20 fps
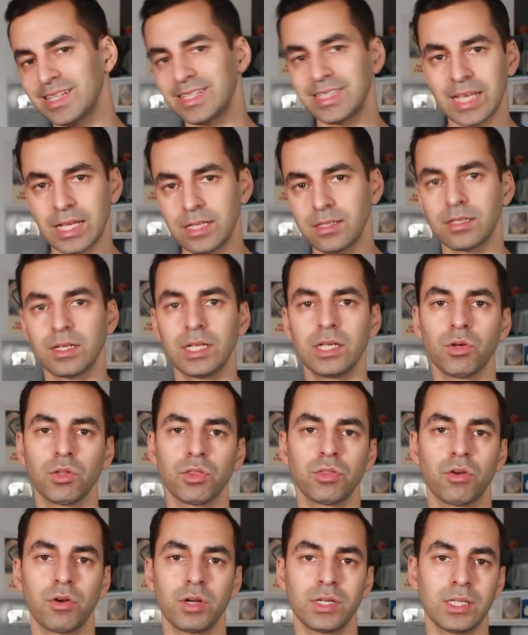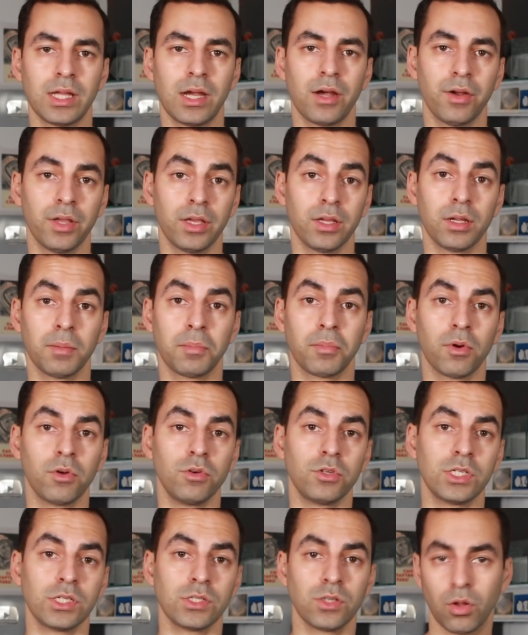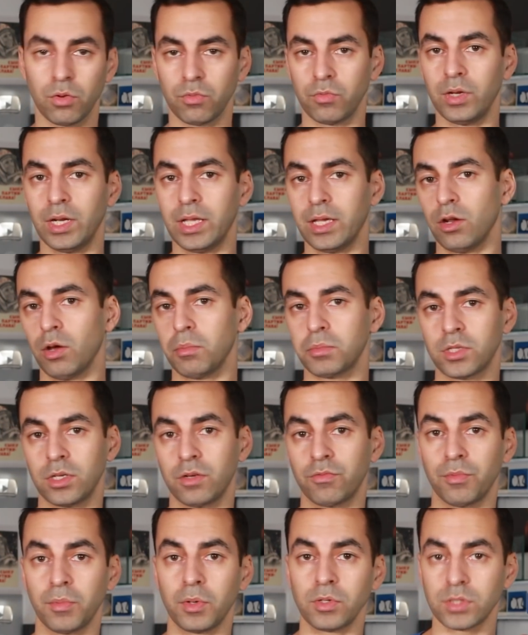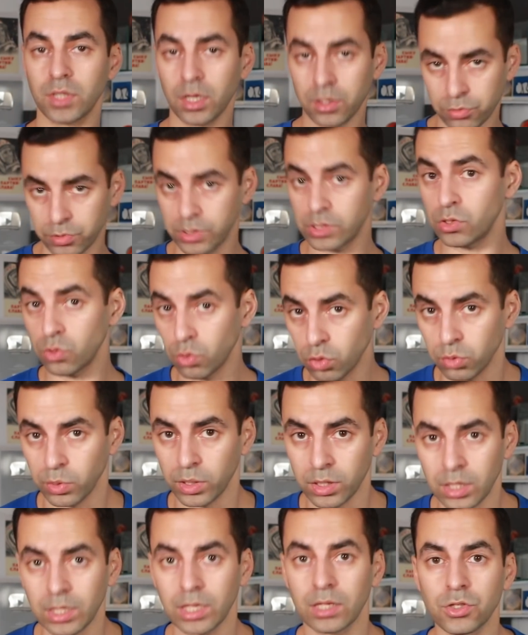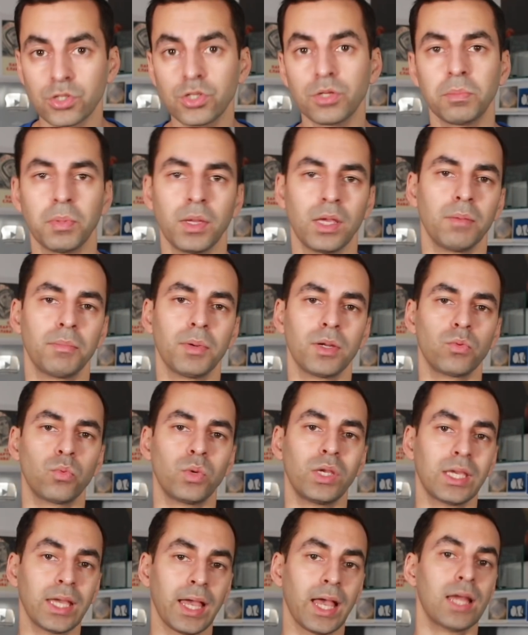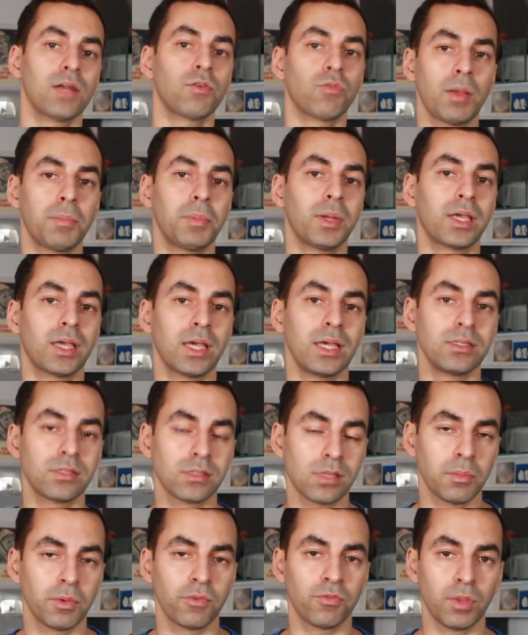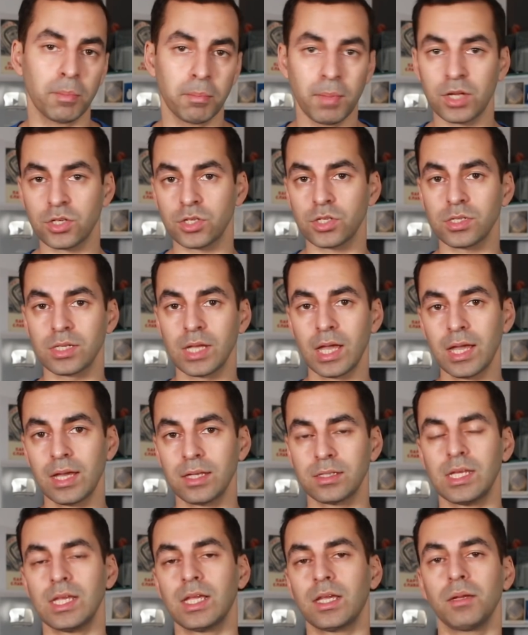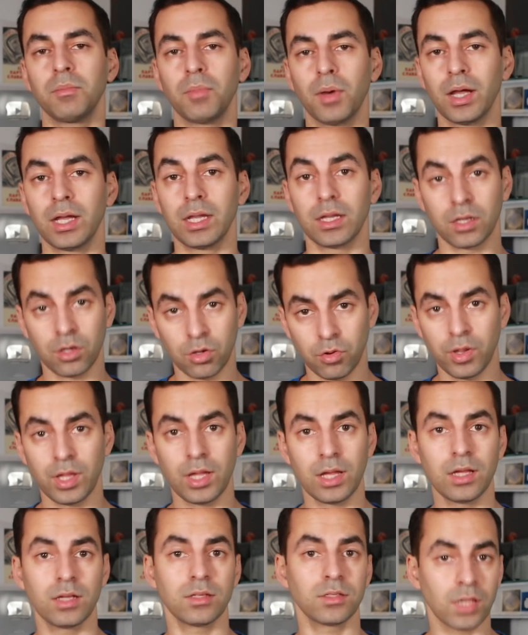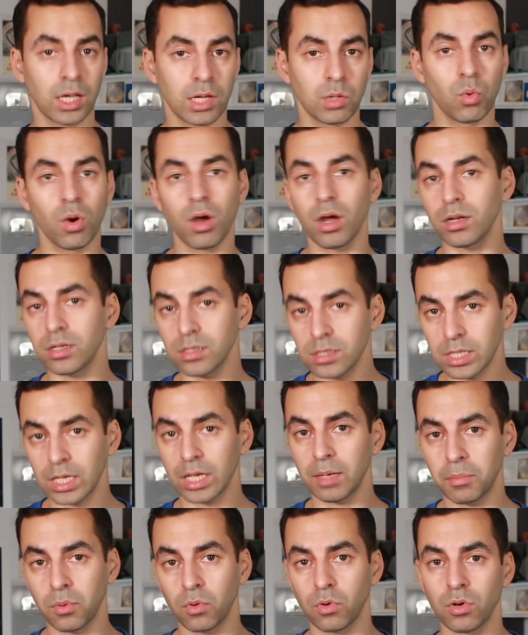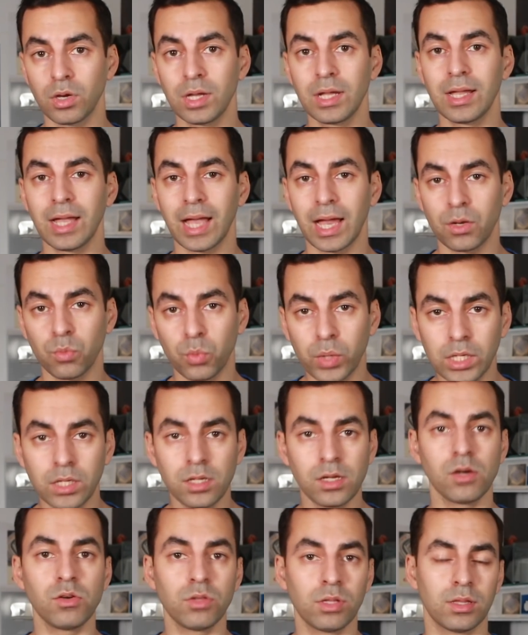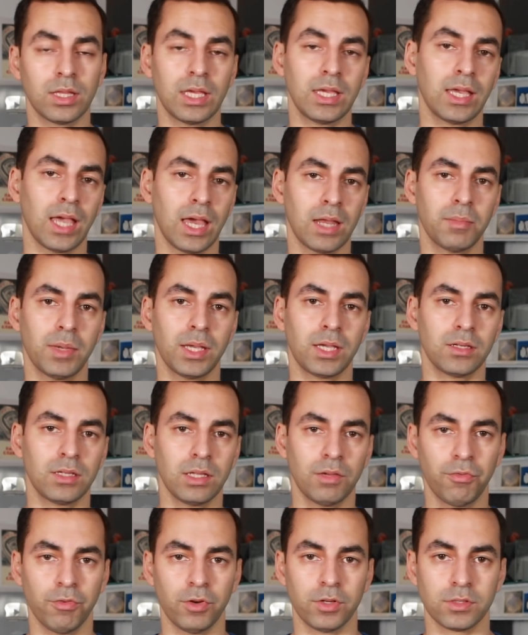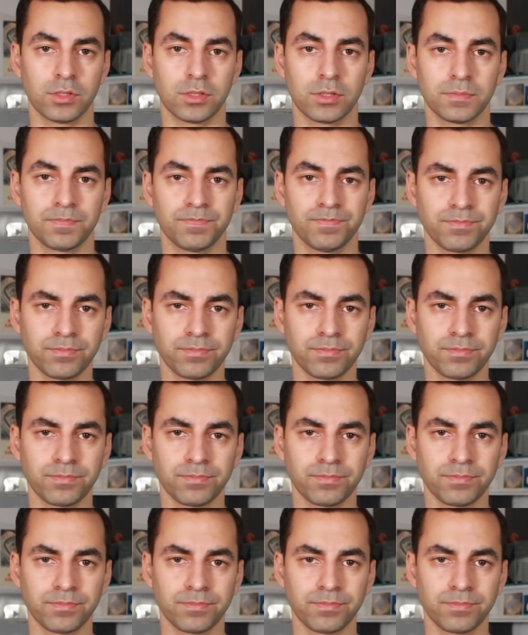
intensely authoritarian approach is not really an option for most countries, nor do I think it should be, but we can replicate some of the measures taken by Korea, Taiwan, Singapore, and we know that they can make a difference.